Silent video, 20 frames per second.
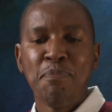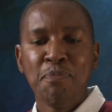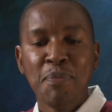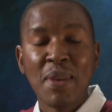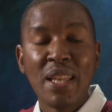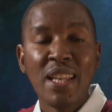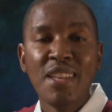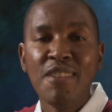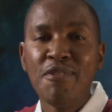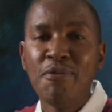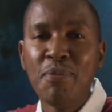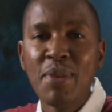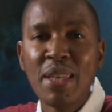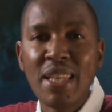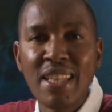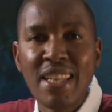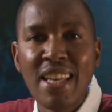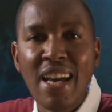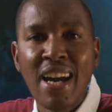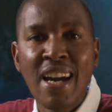believe me,
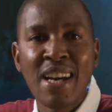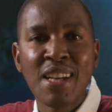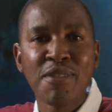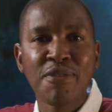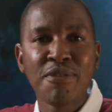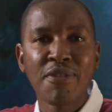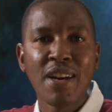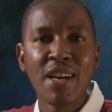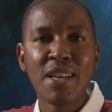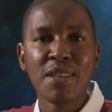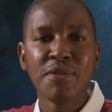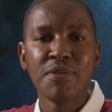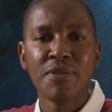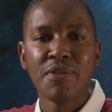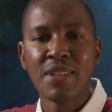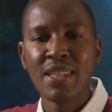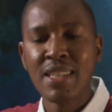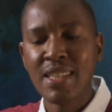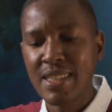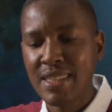the R5
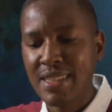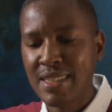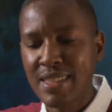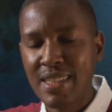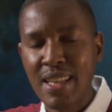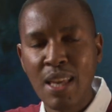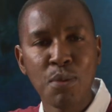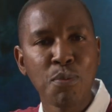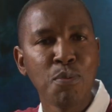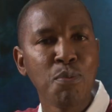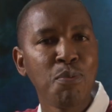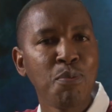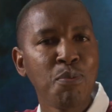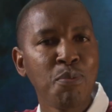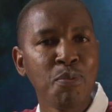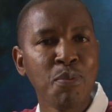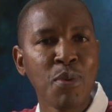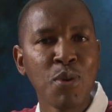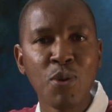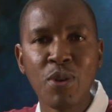is a
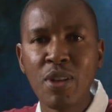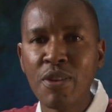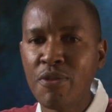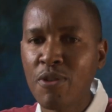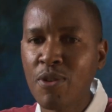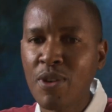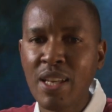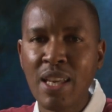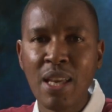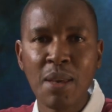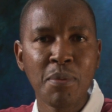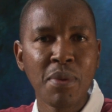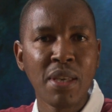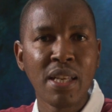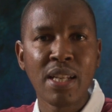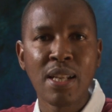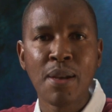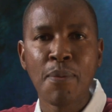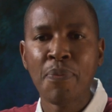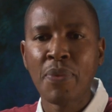beautiful
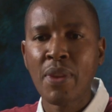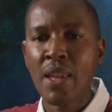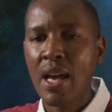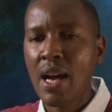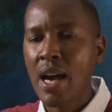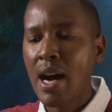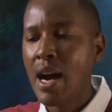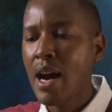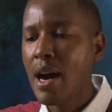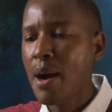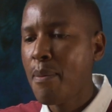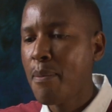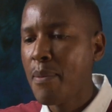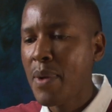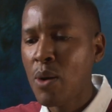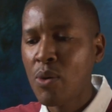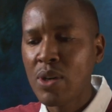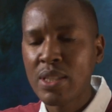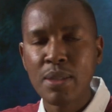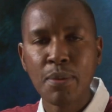camera. I
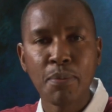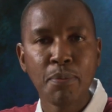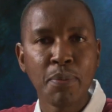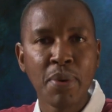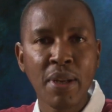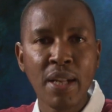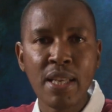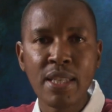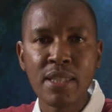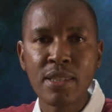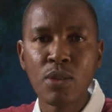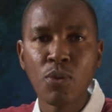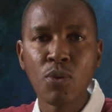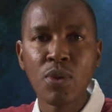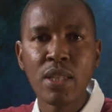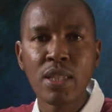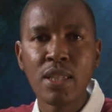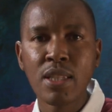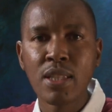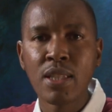was impressed
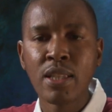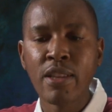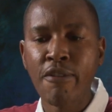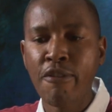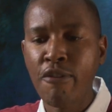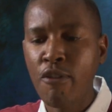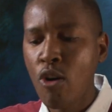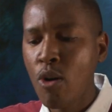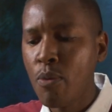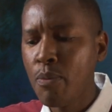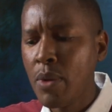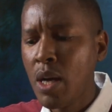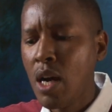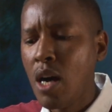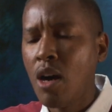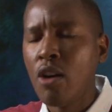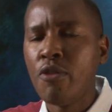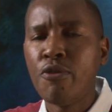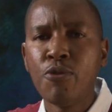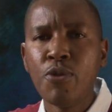with the form,
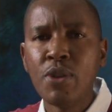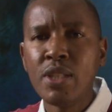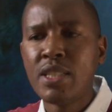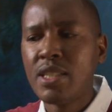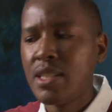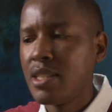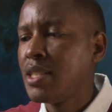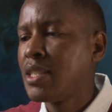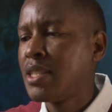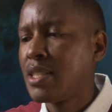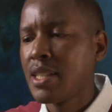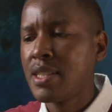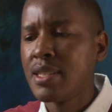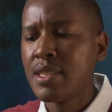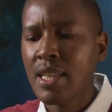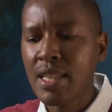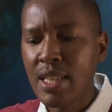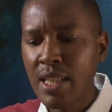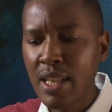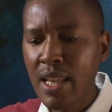of which it's
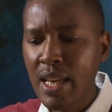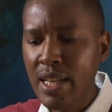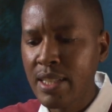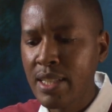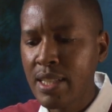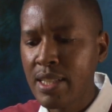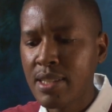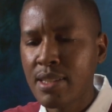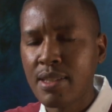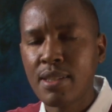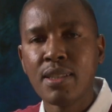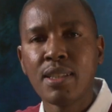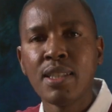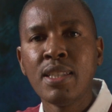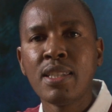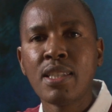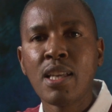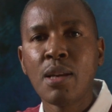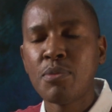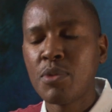exactly like this
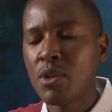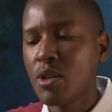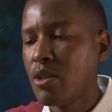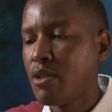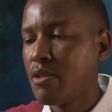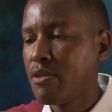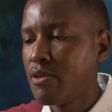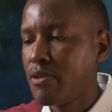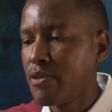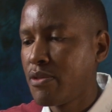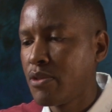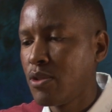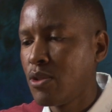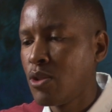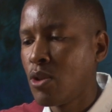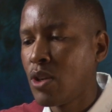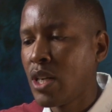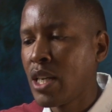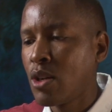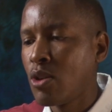in terms of
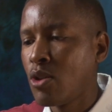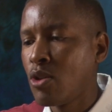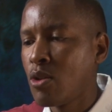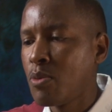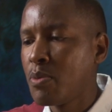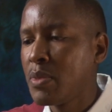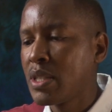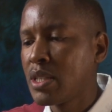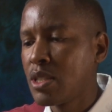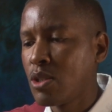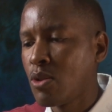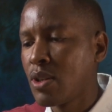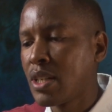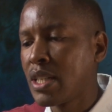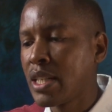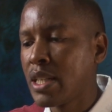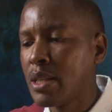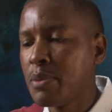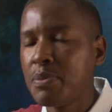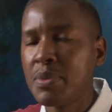your ergonomics, your
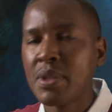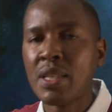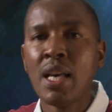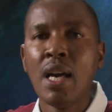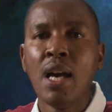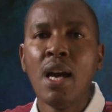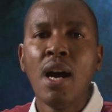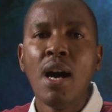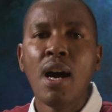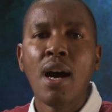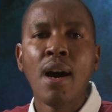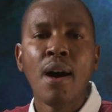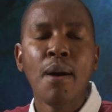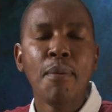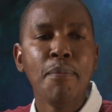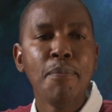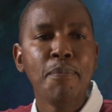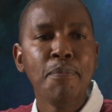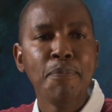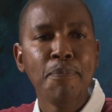grips.
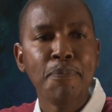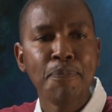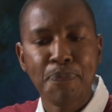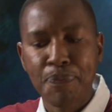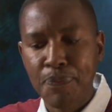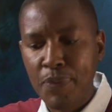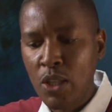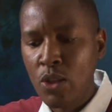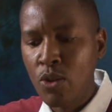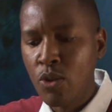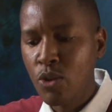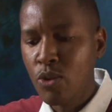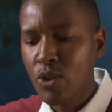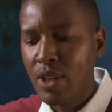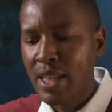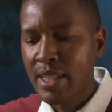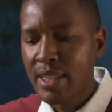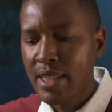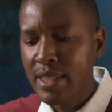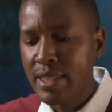You know, you
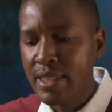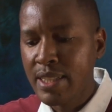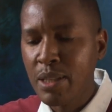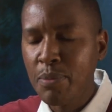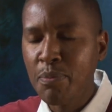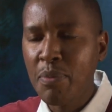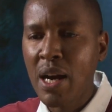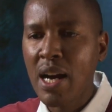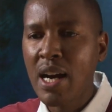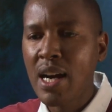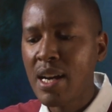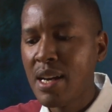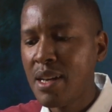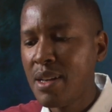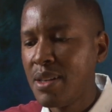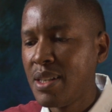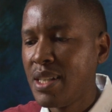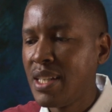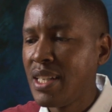get a deeper